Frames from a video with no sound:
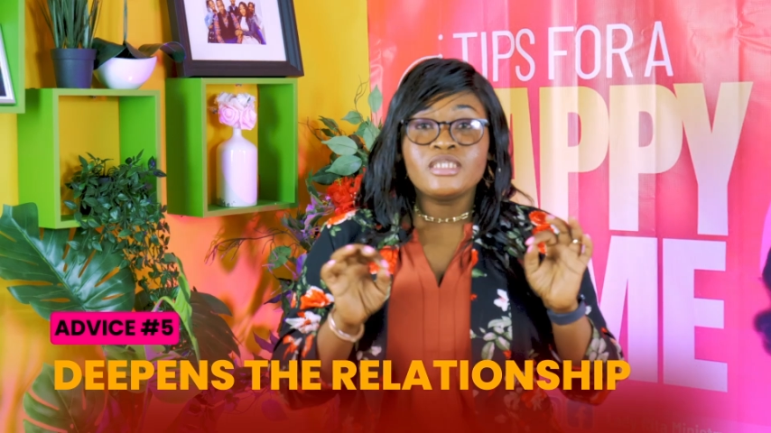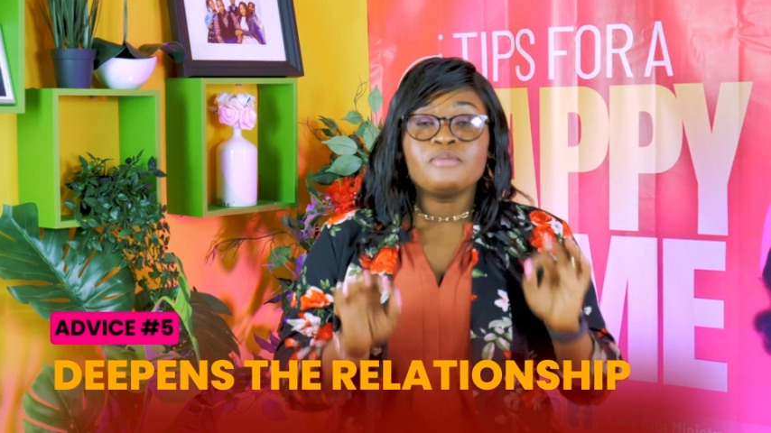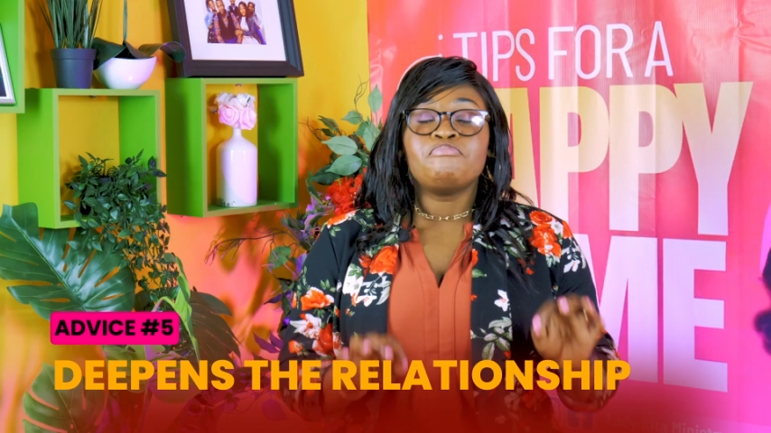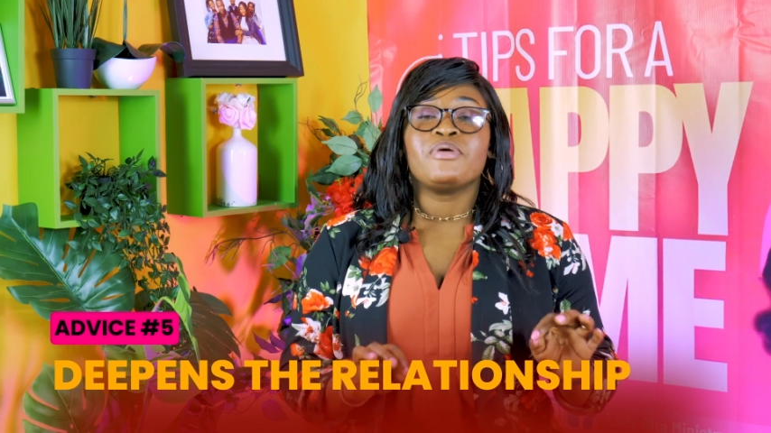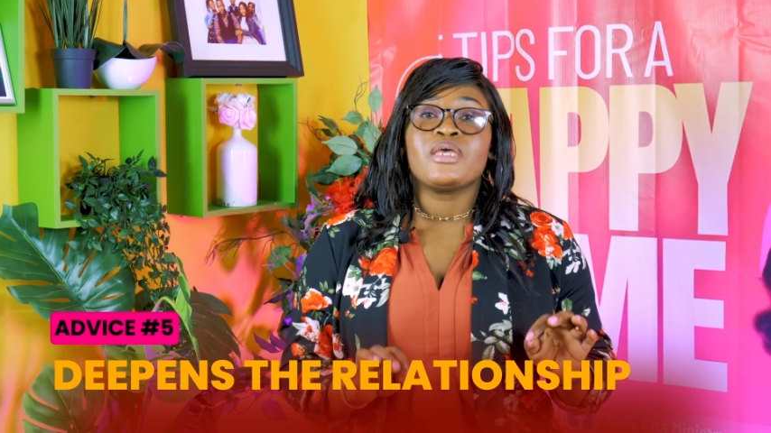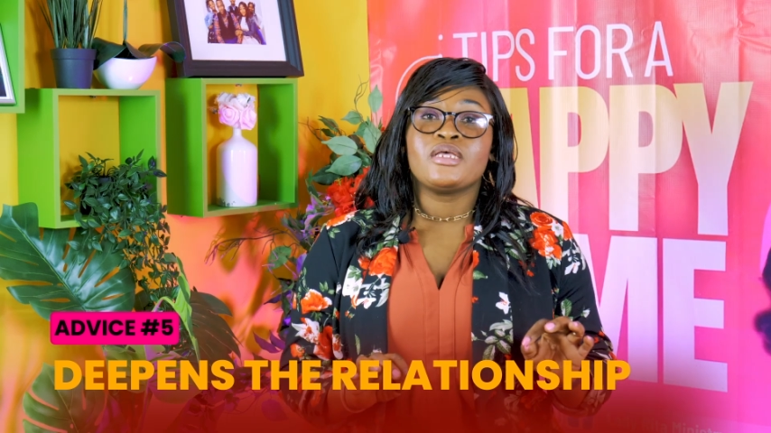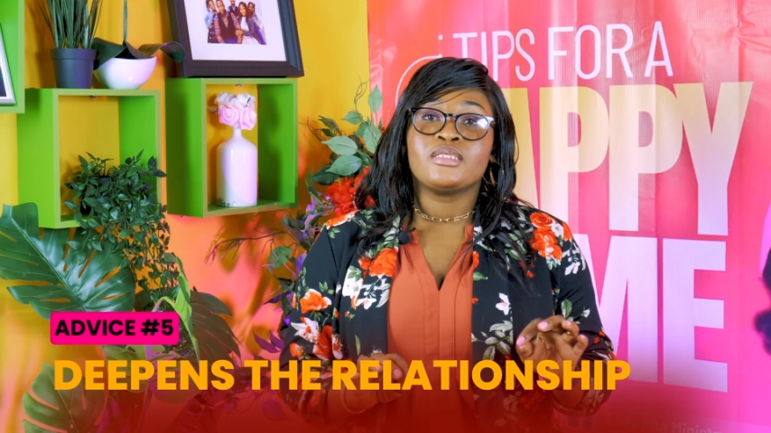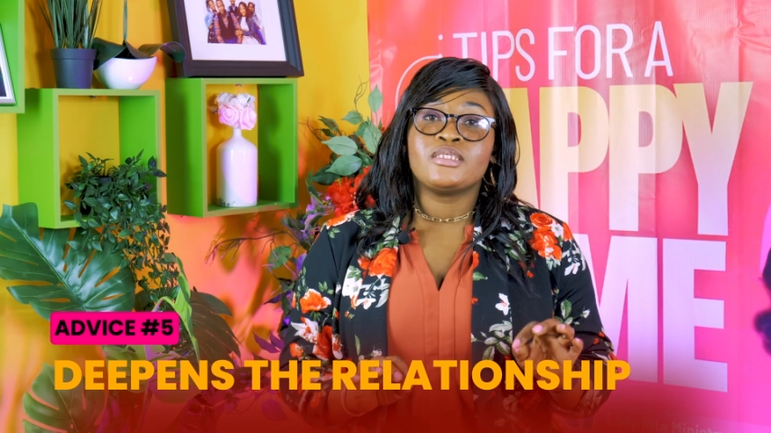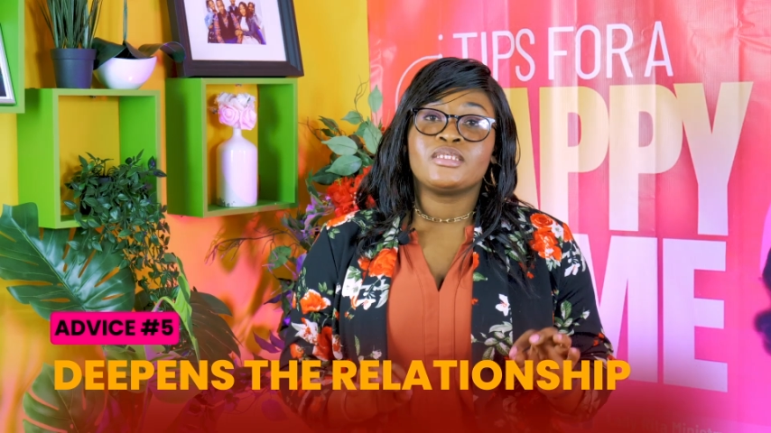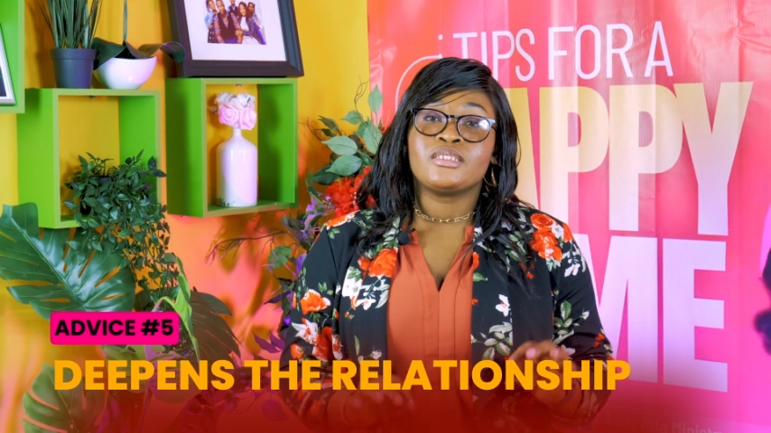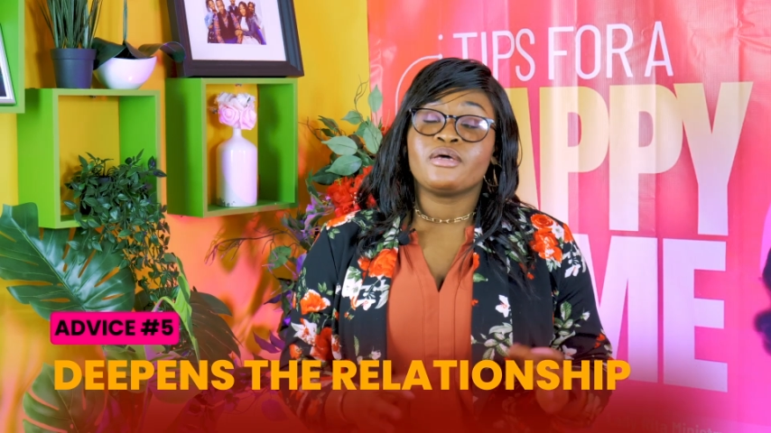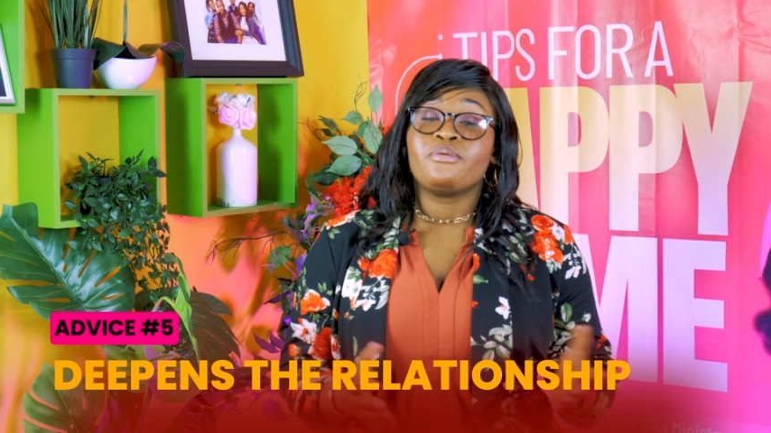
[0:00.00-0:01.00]
deepen
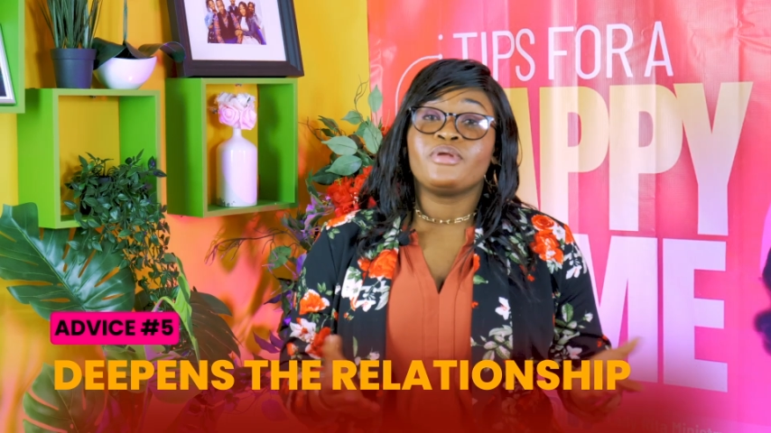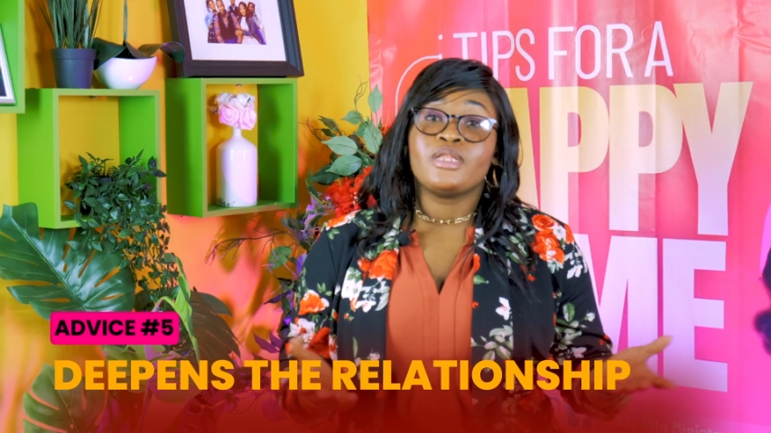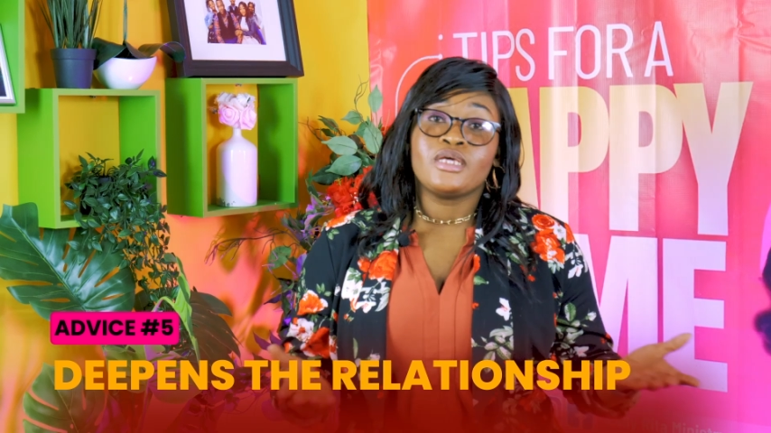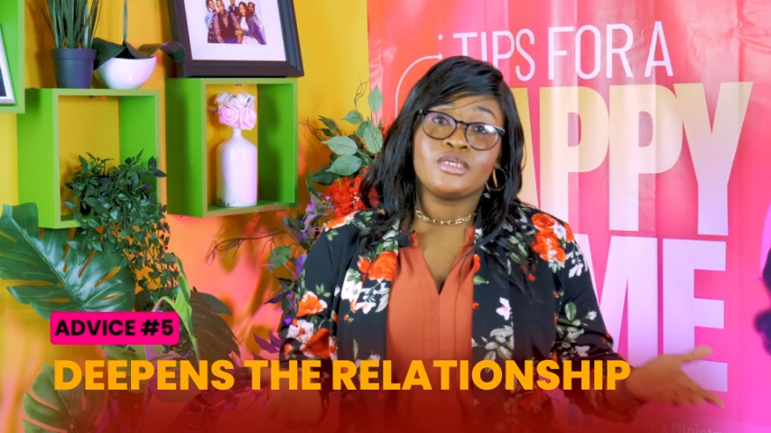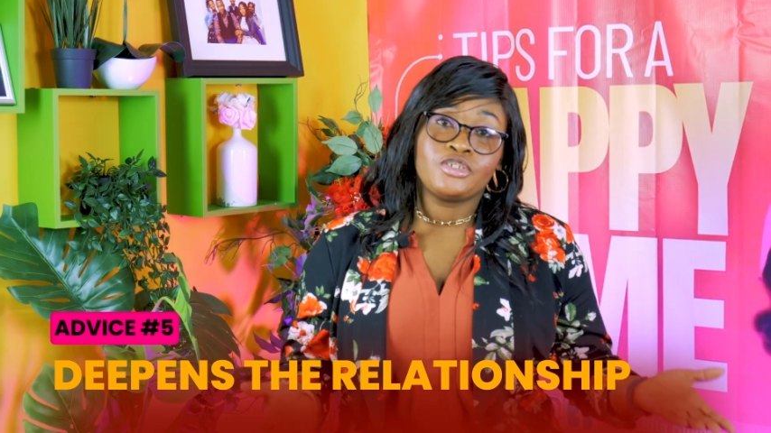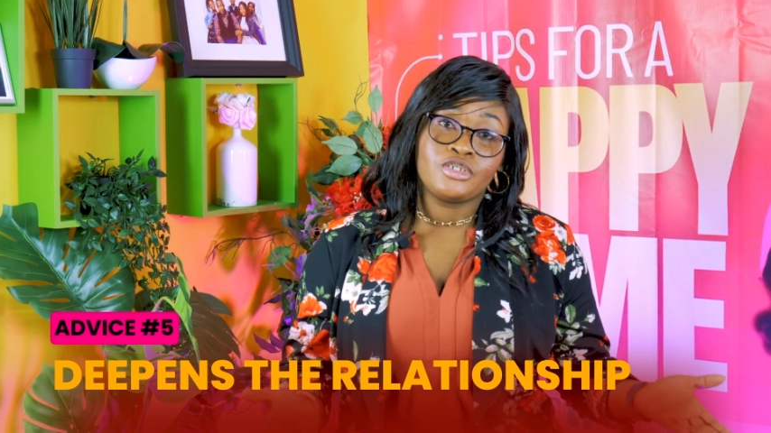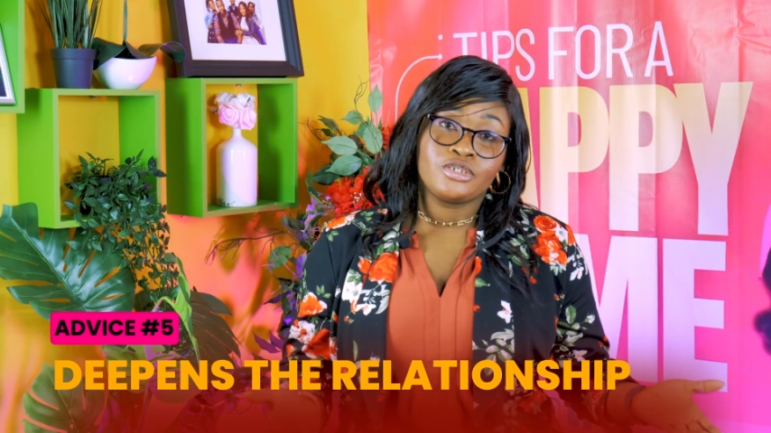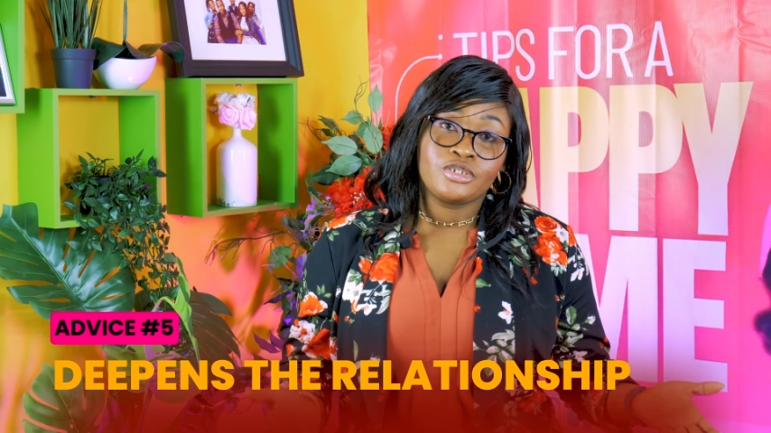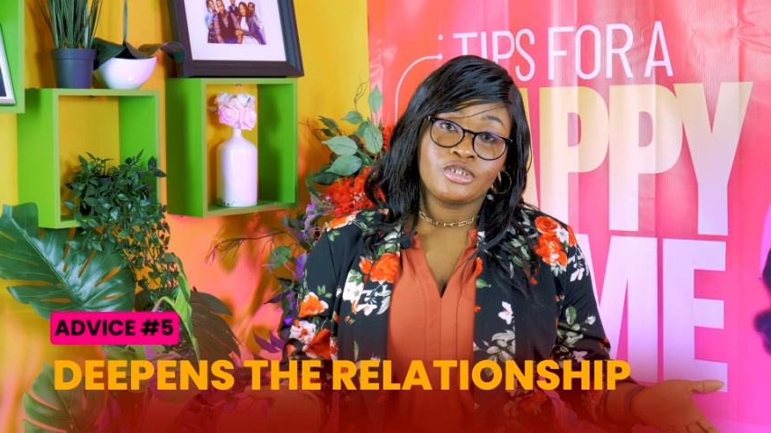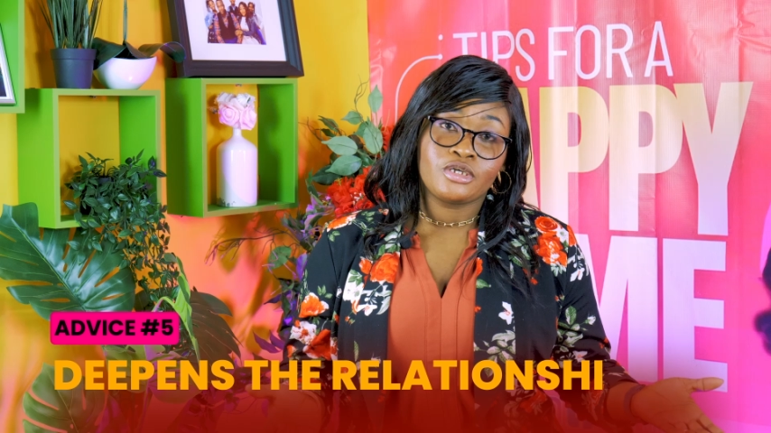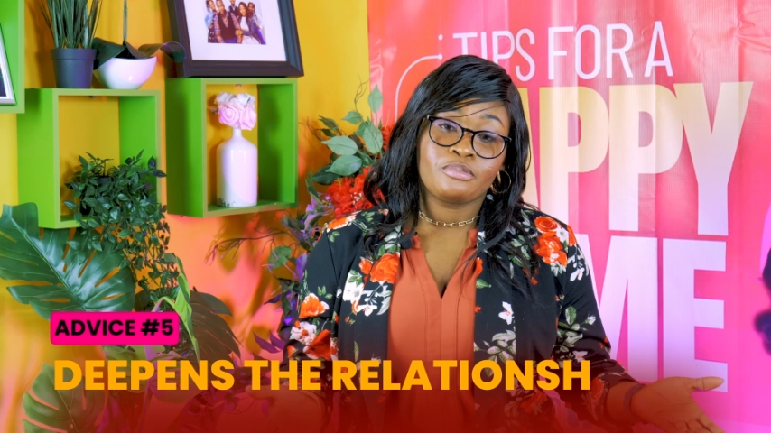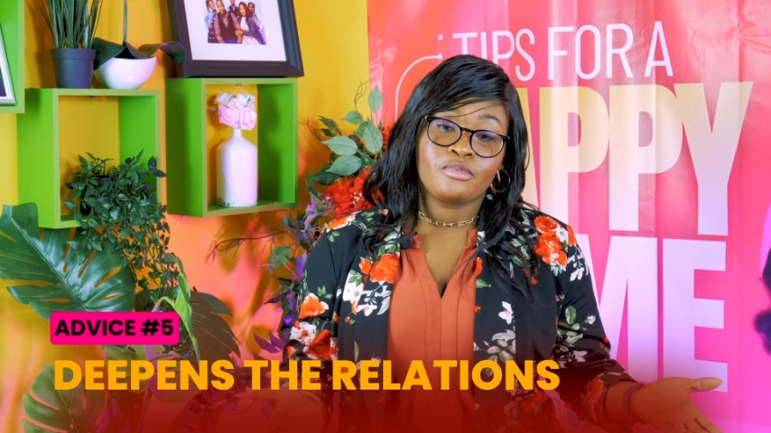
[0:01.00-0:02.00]
the
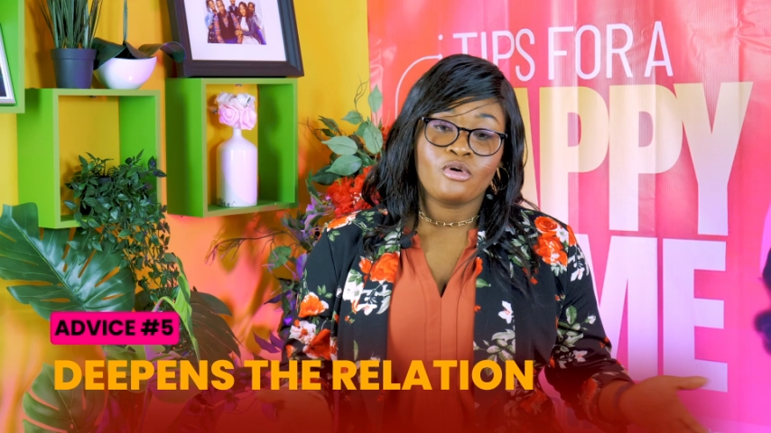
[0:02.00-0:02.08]
relationship